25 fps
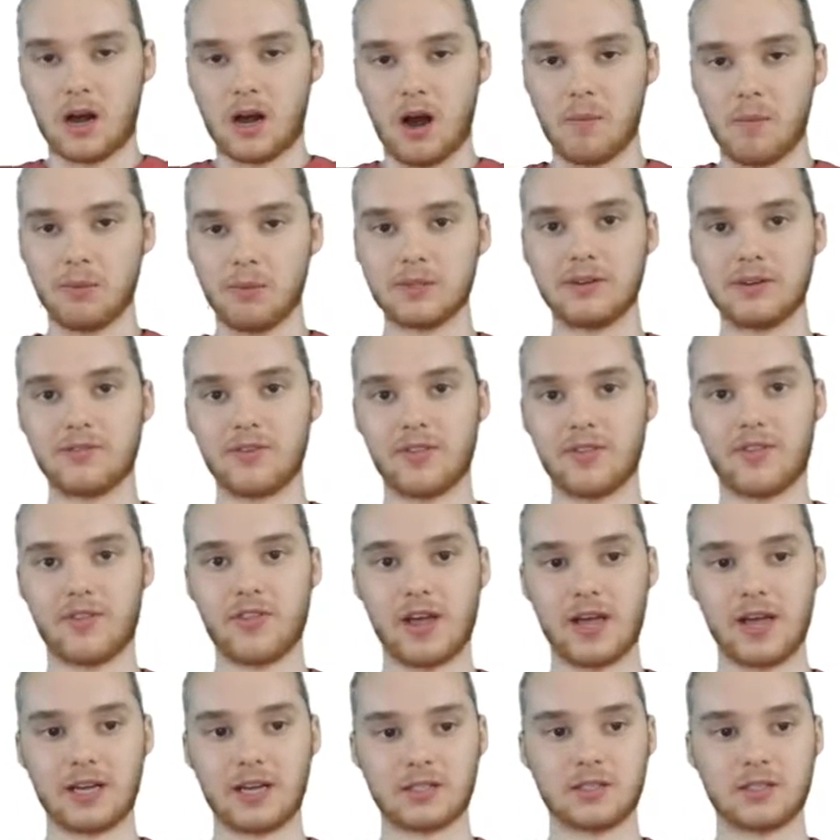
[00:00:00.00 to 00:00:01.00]
a couple different
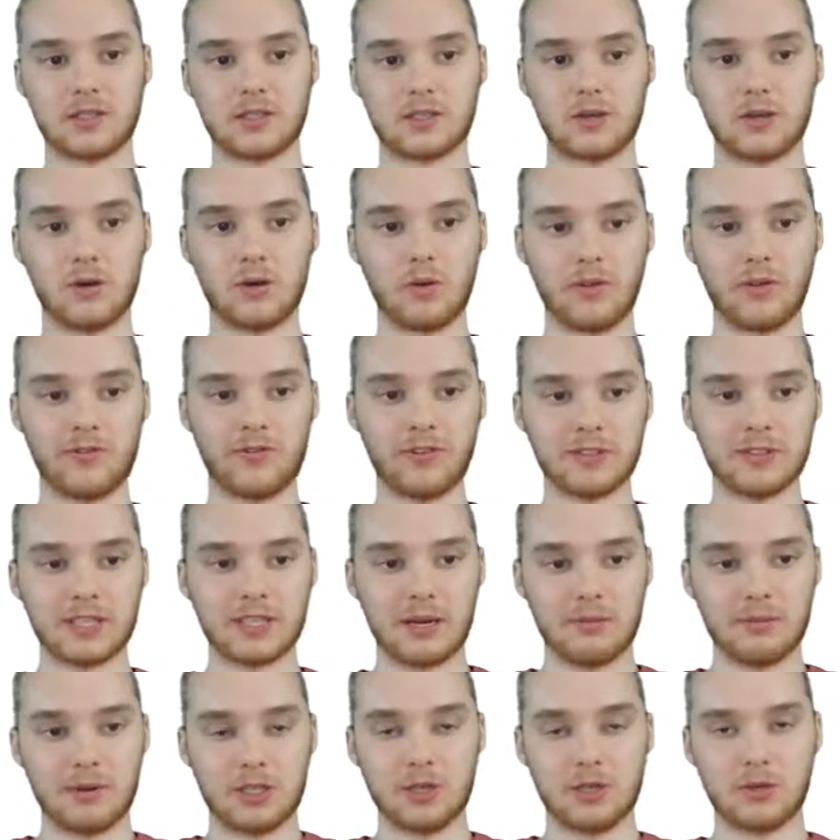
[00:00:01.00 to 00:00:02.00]
things. So the first
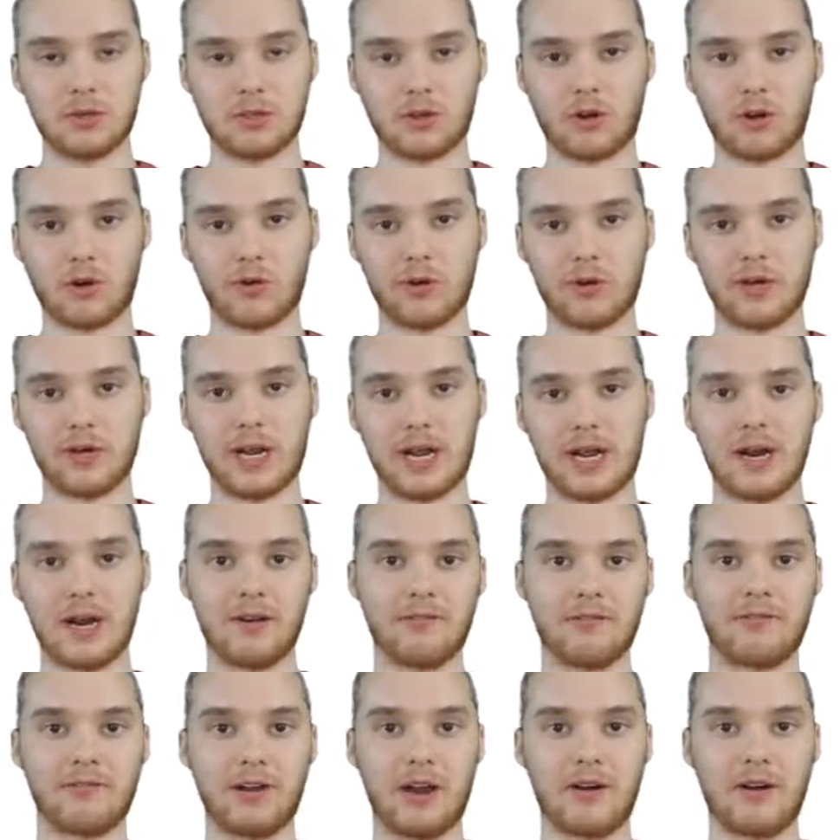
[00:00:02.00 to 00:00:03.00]
thing I'm gonna do is create
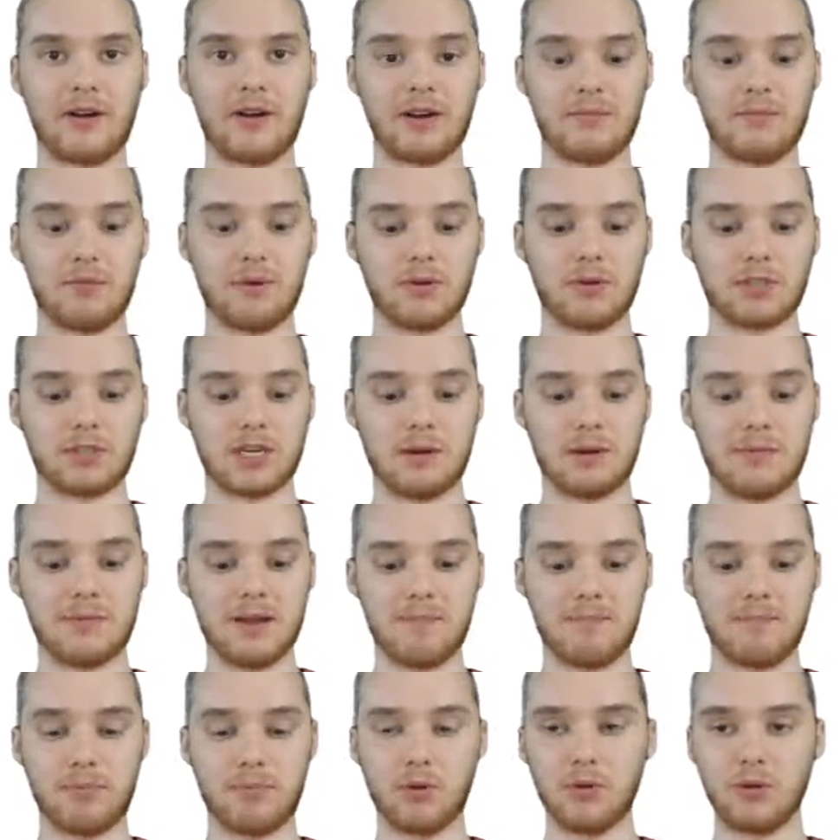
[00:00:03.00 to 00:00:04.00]
a variable. It's gonna
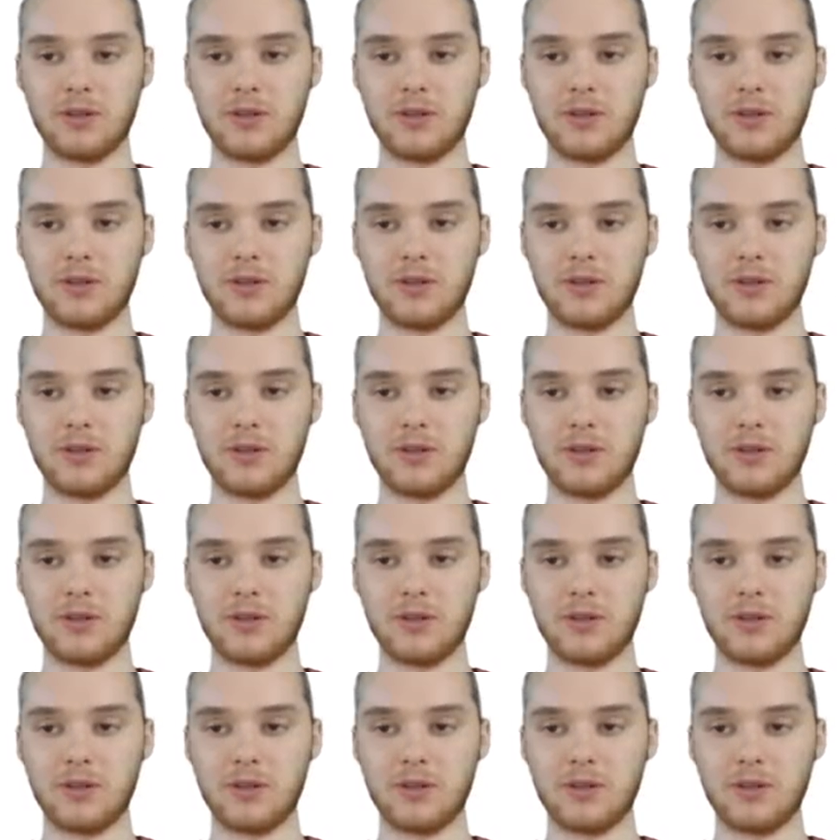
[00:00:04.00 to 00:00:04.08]
be a